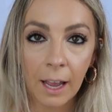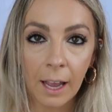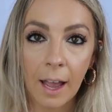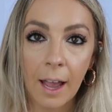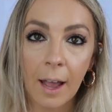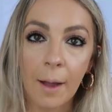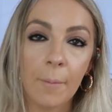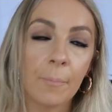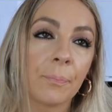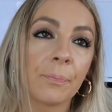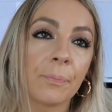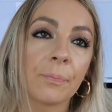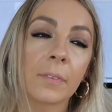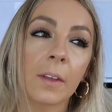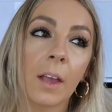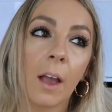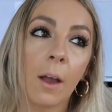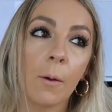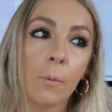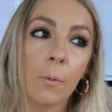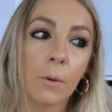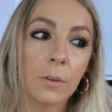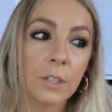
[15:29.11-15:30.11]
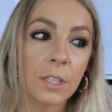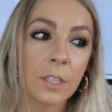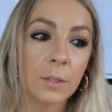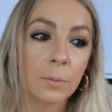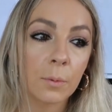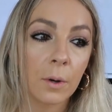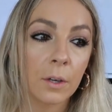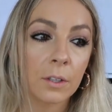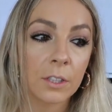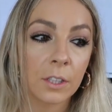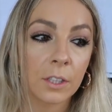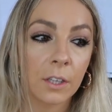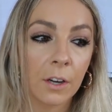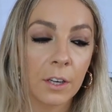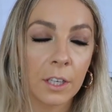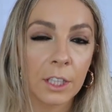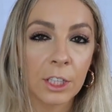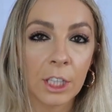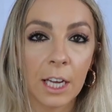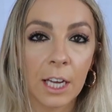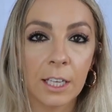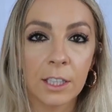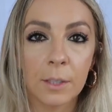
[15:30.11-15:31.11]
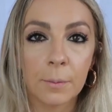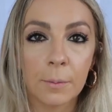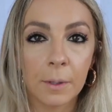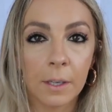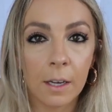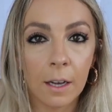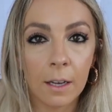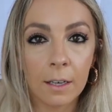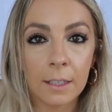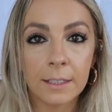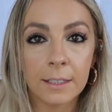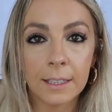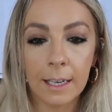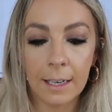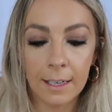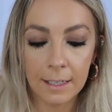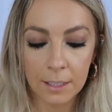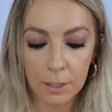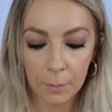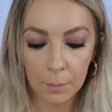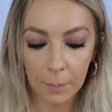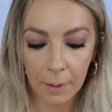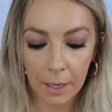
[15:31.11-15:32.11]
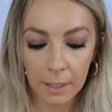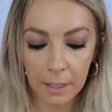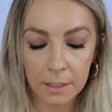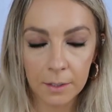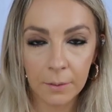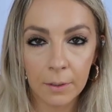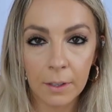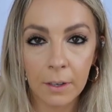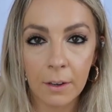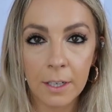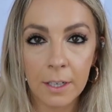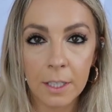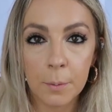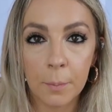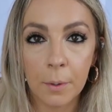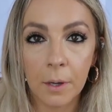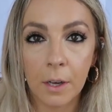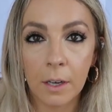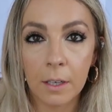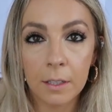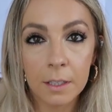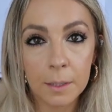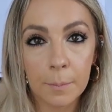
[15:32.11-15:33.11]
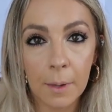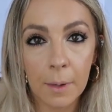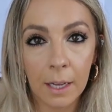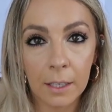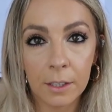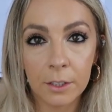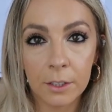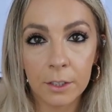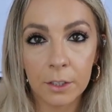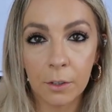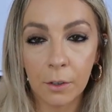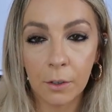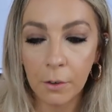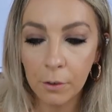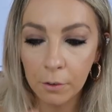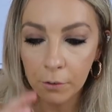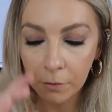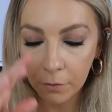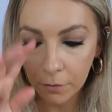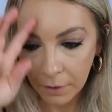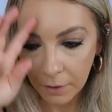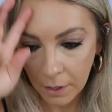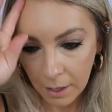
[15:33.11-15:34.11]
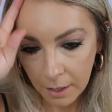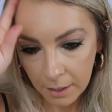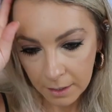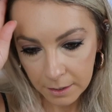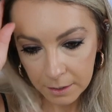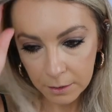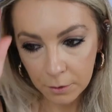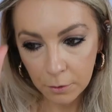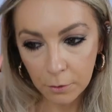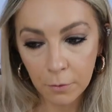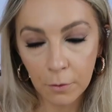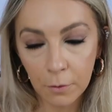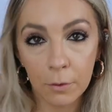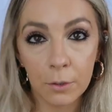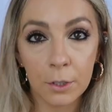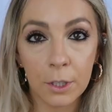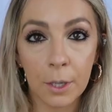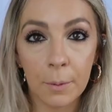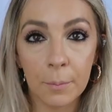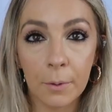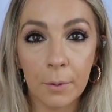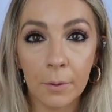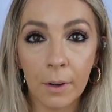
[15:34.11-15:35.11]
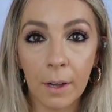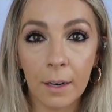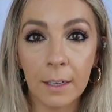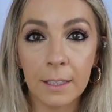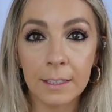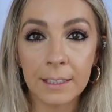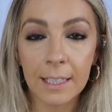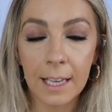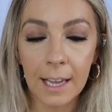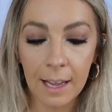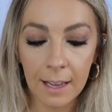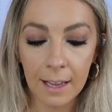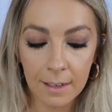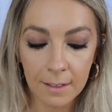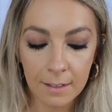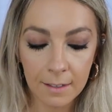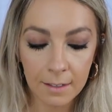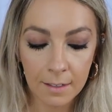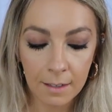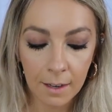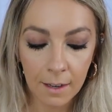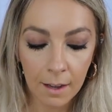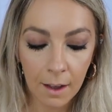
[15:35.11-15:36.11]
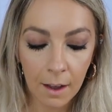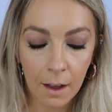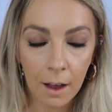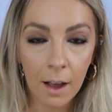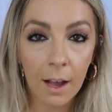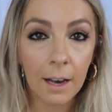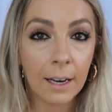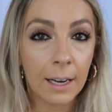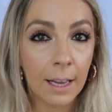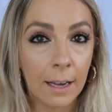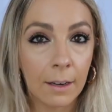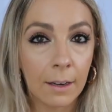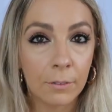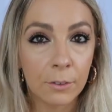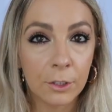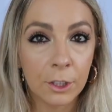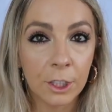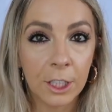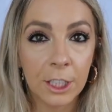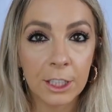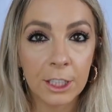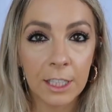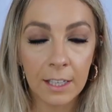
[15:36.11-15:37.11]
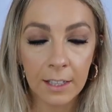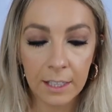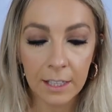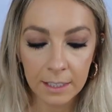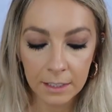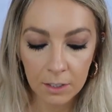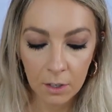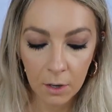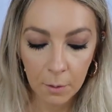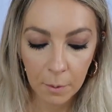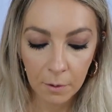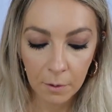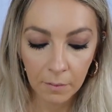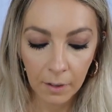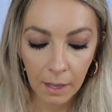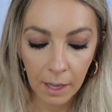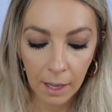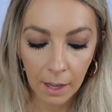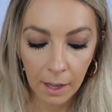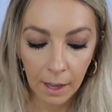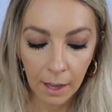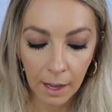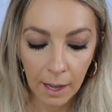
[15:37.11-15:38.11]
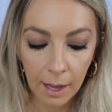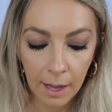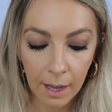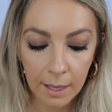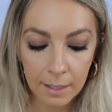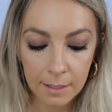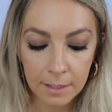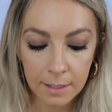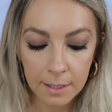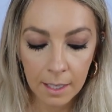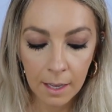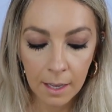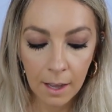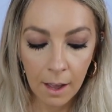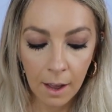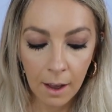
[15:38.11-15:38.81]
I wanted one to kind of change up the colours a little bit, so I like to put a splash of sort of autumnal colours in our lounge usually at this time of year, and